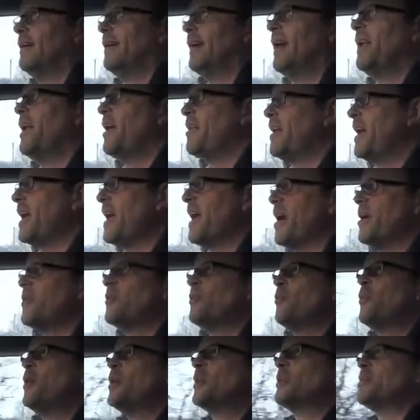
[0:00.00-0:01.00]
Hello there
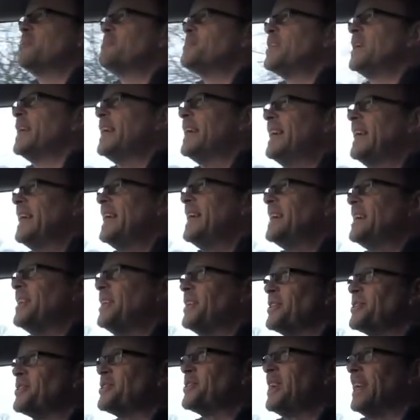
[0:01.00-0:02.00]
and welcome to
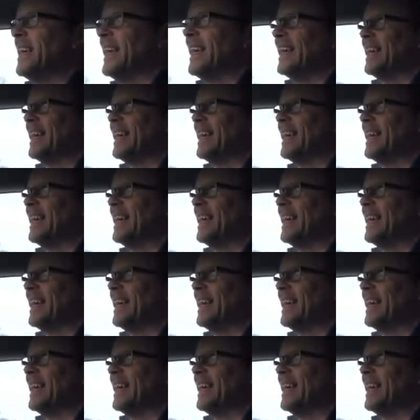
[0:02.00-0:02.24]
Gearless.